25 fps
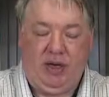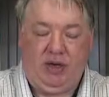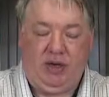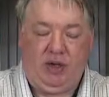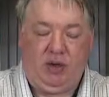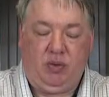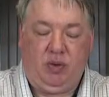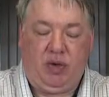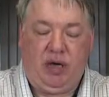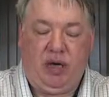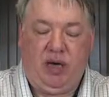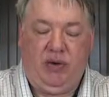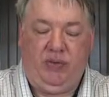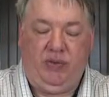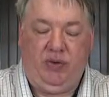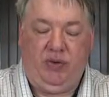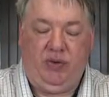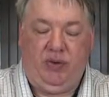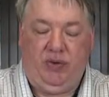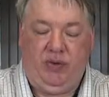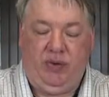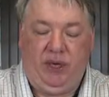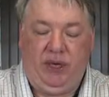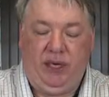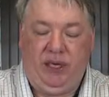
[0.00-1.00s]
So what I've
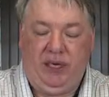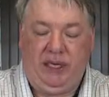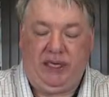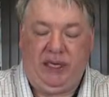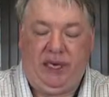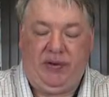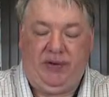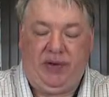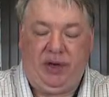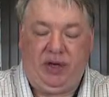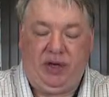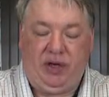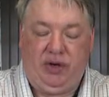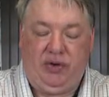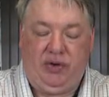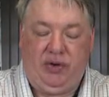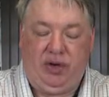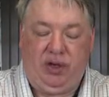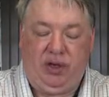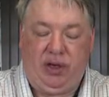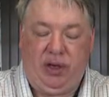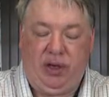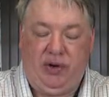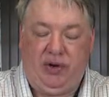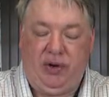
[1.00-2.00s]
done is I've actually
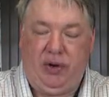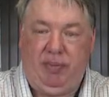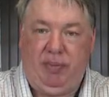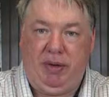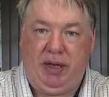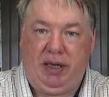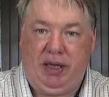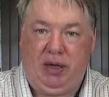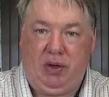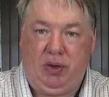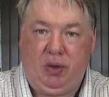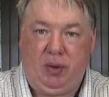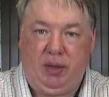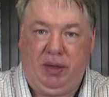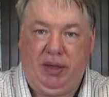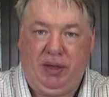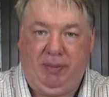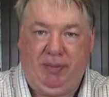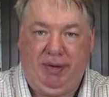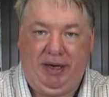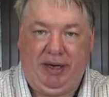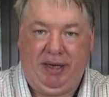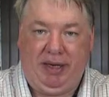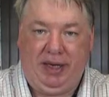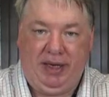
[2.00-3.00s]
drilled a 3mm hole in the
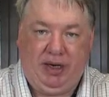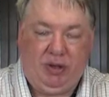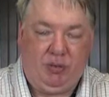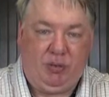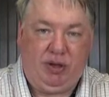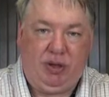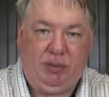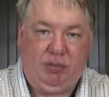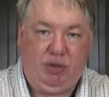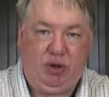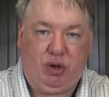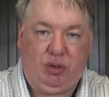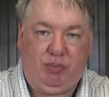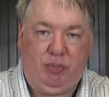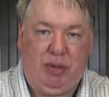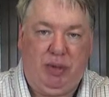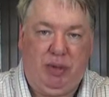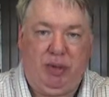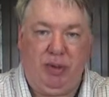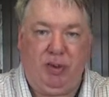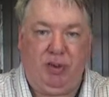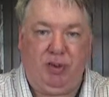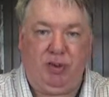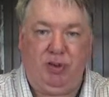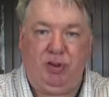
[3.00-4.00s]
middle there. You don't want it much
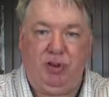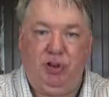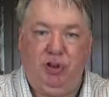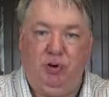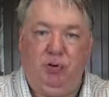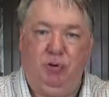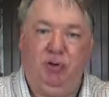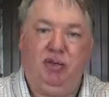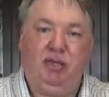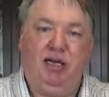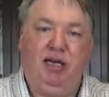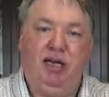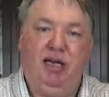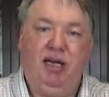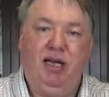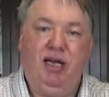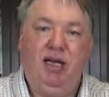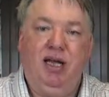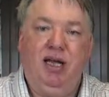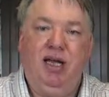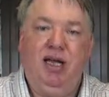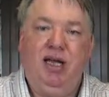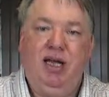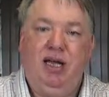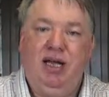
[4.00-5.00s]
bigger because you don't want any
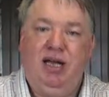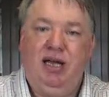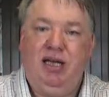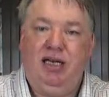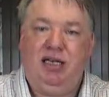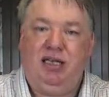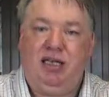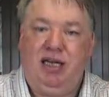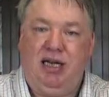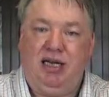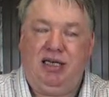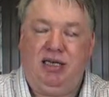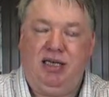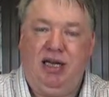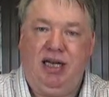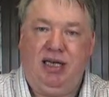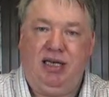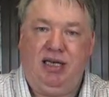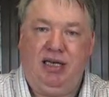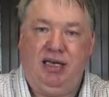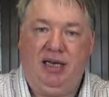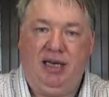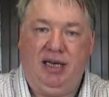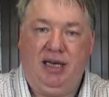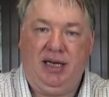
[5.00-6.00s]
insects
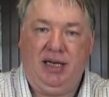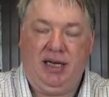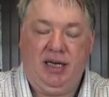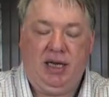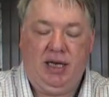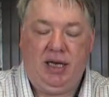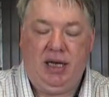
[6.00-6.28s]
getting in.